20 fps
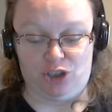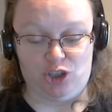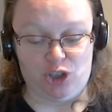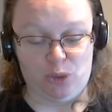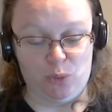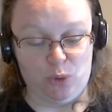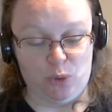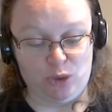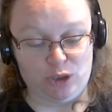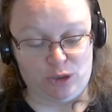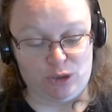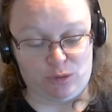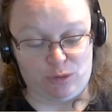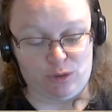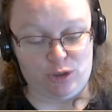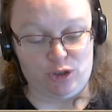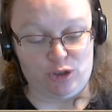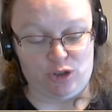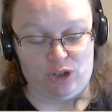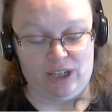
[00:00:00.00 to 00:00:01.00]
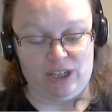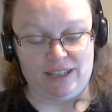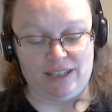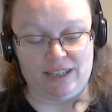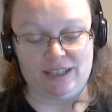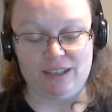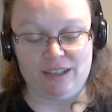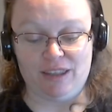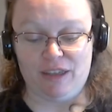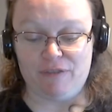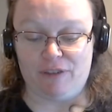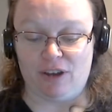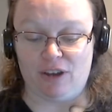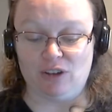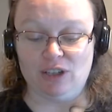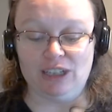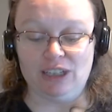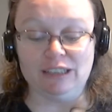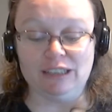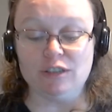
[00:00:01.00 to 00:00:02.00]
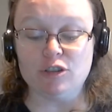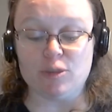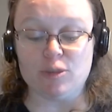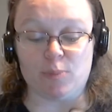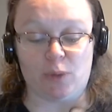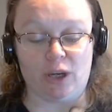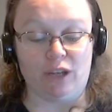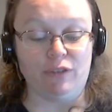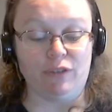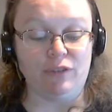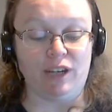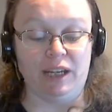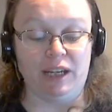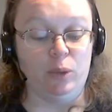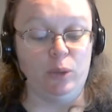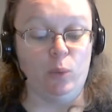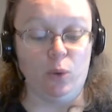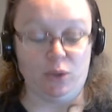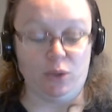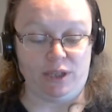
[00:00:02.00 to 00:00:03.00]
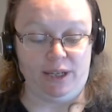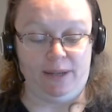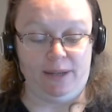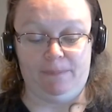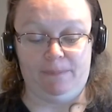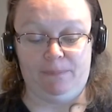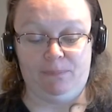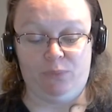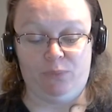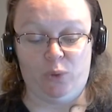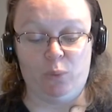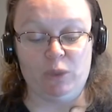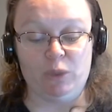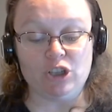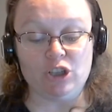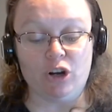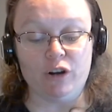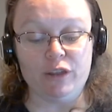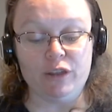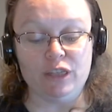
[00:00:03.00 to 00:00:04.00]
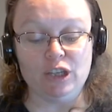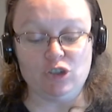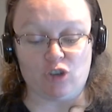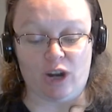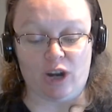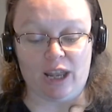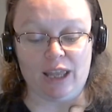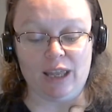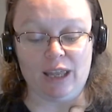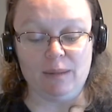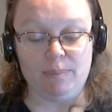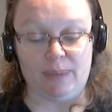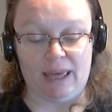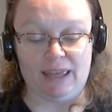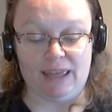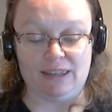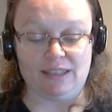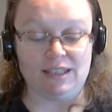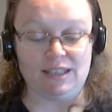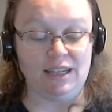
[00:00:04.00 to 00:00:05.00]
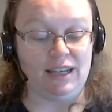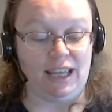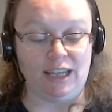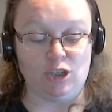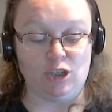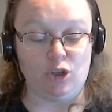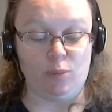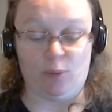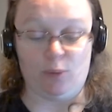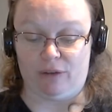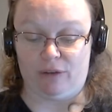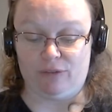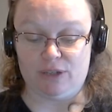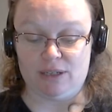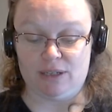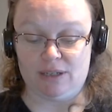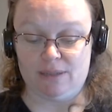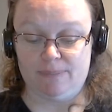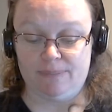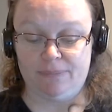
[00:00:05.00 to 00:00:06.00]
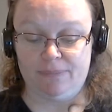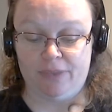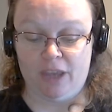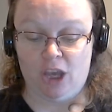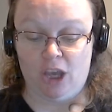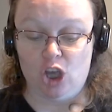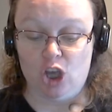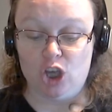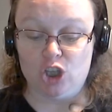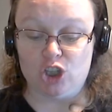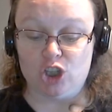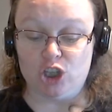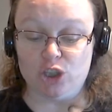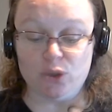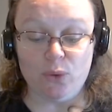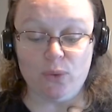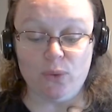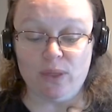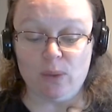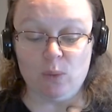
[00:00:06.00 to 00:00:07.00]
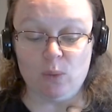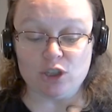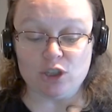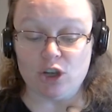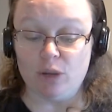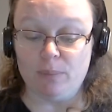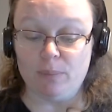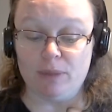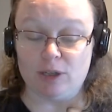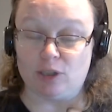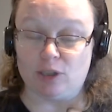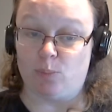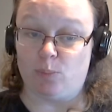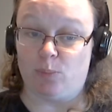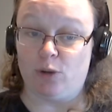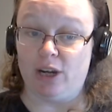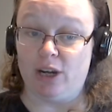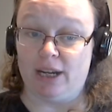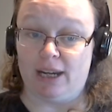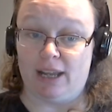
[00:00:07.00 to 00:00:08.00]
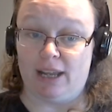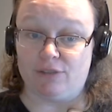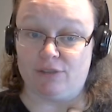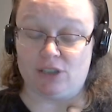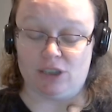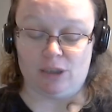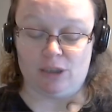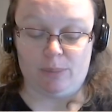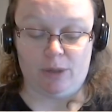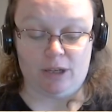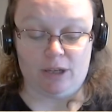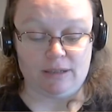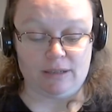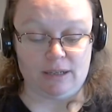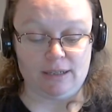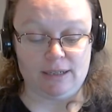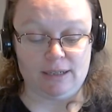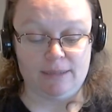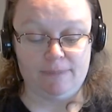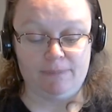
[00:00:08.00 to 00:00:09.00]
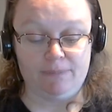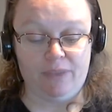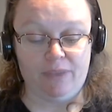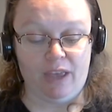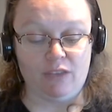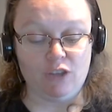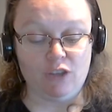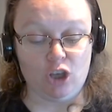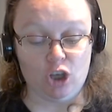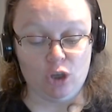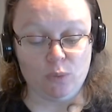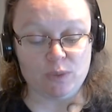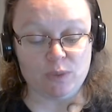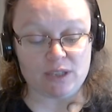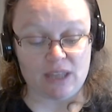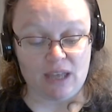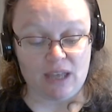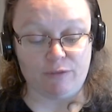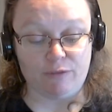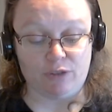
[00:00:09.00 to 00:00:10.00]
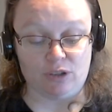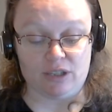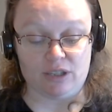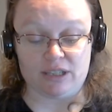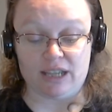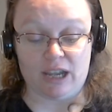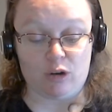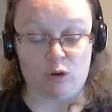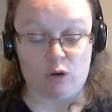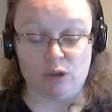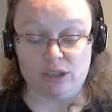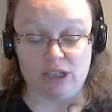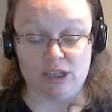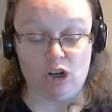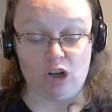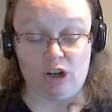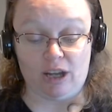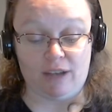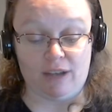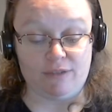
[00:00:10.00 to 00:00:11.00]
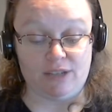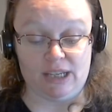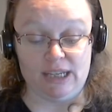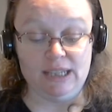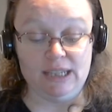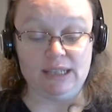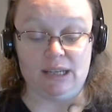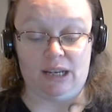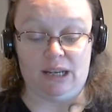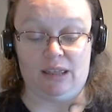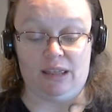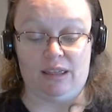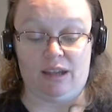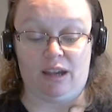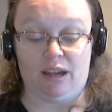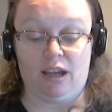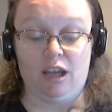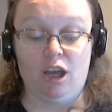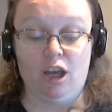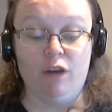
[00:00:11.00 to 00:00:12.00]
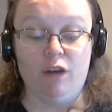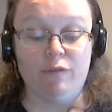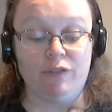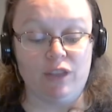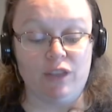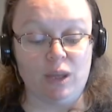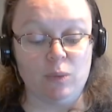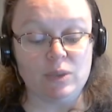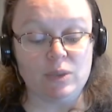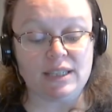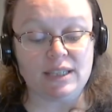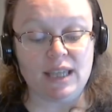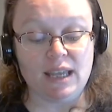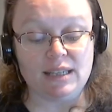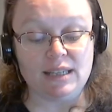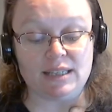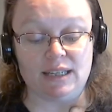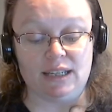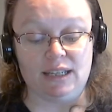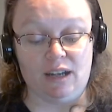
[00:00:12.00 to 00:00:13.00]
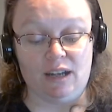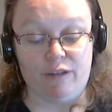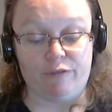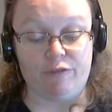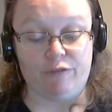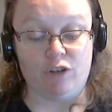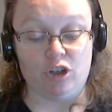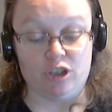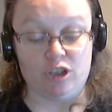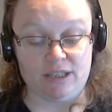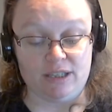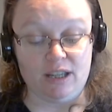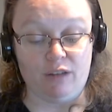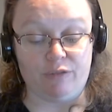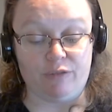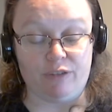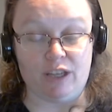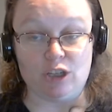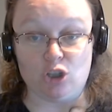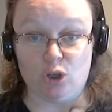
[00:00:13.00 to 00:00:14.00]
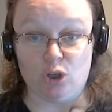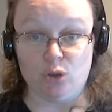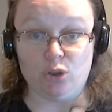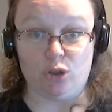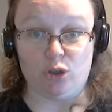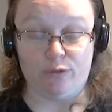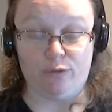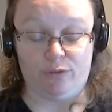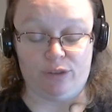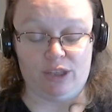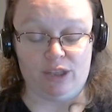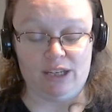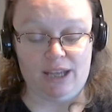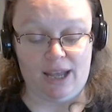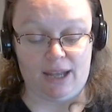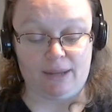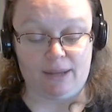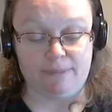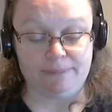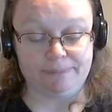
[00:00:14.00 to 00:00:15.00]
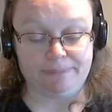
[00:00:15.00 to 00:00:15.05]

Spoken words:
and walked through the trees until they found a little spring of clear water, where Dorothy drank and bathed and ate her breakfast. She saw there was not much bread left in the basket, and the girl was thankful the Scarecrow did not have to eat anything, for there was scarcely enough for herself and Toto for the day.